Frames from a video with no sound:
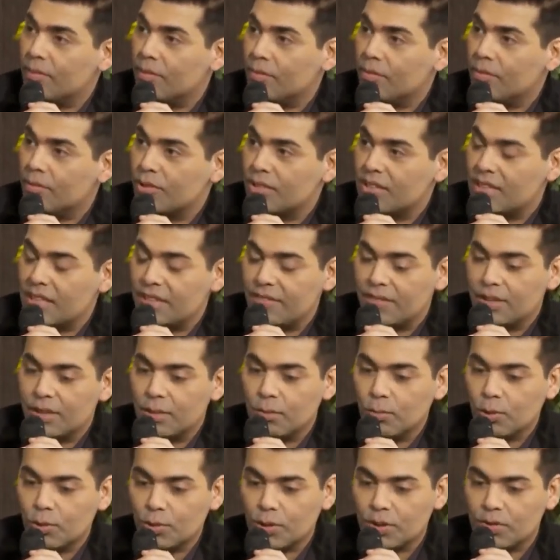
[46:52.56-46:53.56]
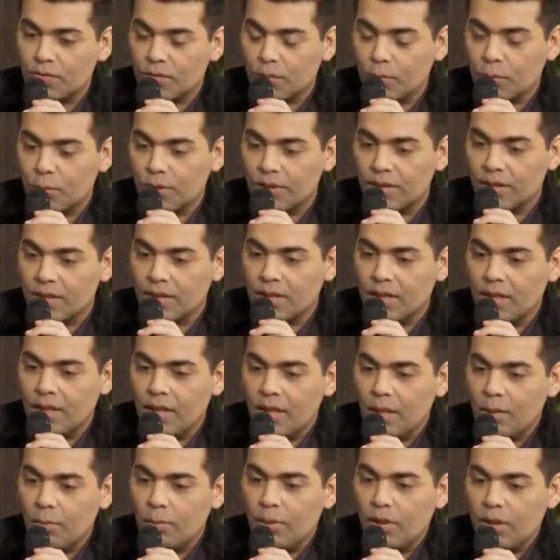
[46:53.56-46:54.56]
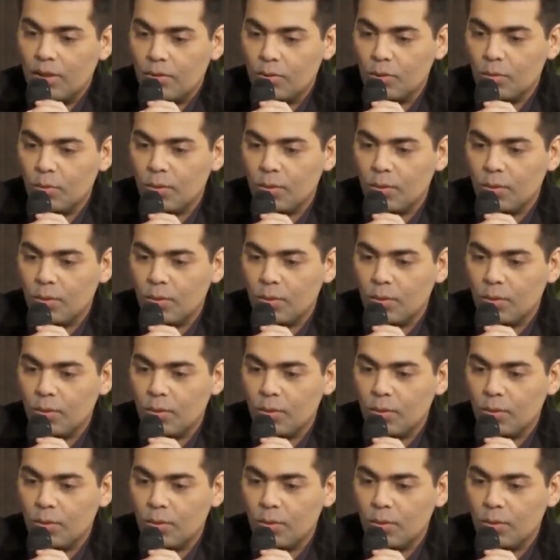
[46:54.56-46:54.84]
receive an emotion from within. Two